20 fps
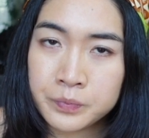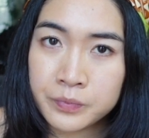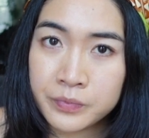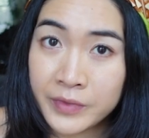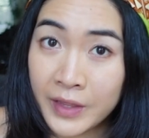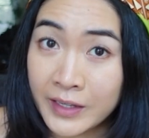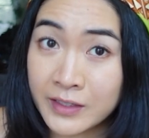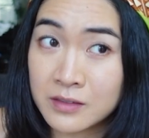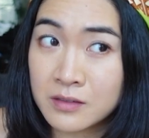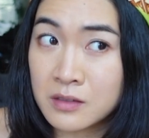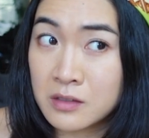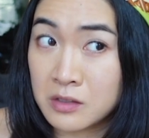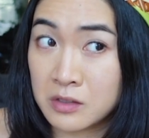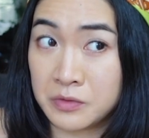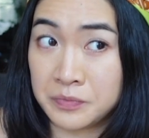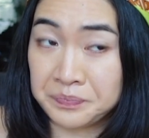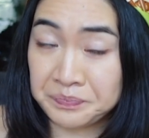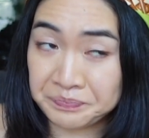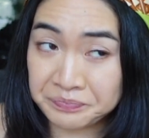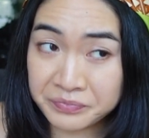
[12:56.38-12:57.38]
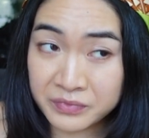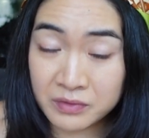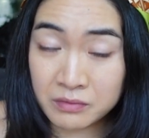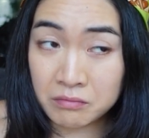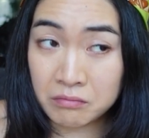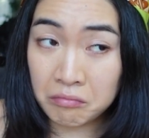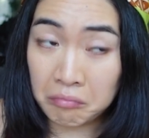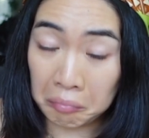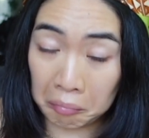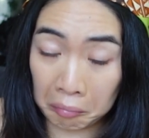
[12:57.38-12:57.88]
That's
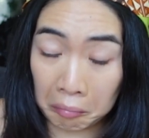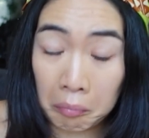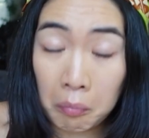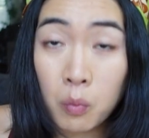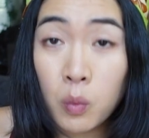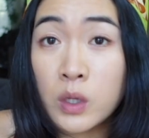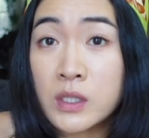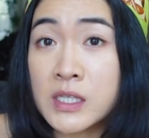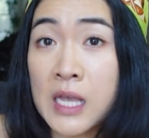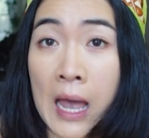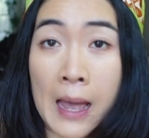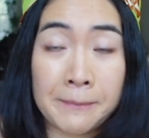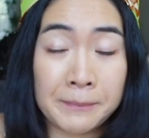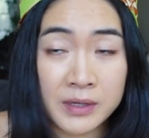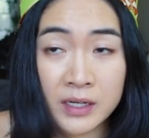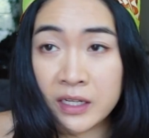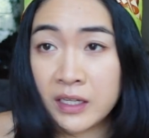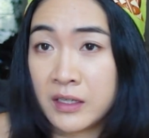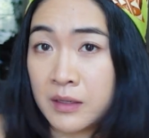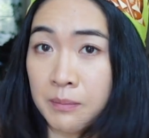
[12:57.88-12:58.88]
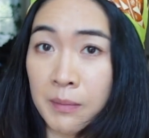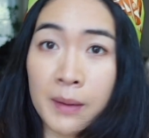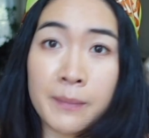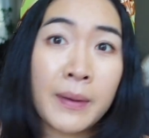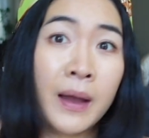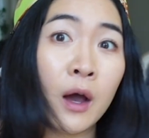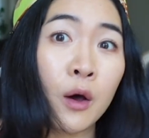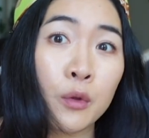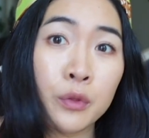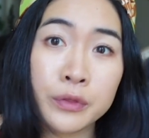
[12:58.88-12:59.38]
what's happening in my
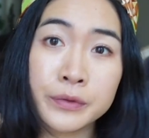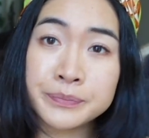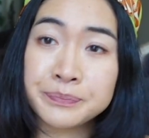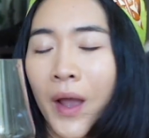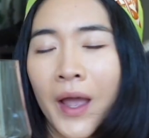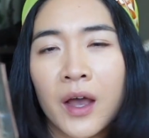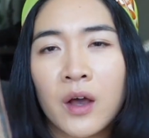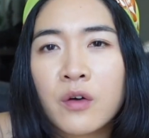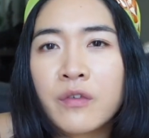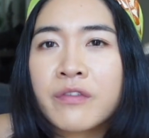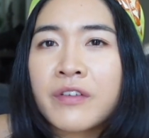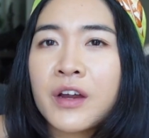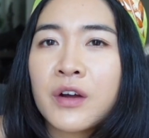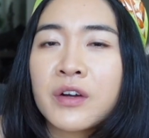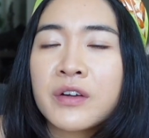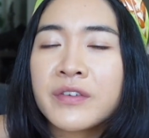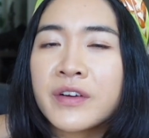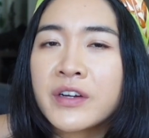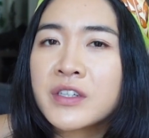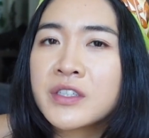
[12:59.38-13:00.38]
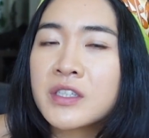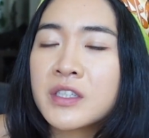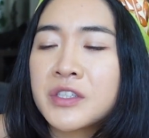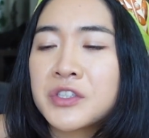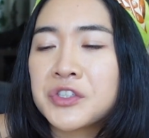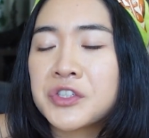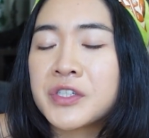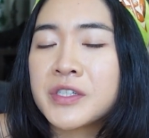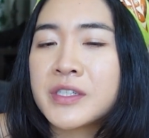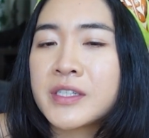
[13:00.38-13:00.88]
mouth. Wow, very, very
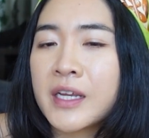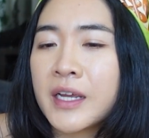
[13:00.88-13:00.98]
delicious.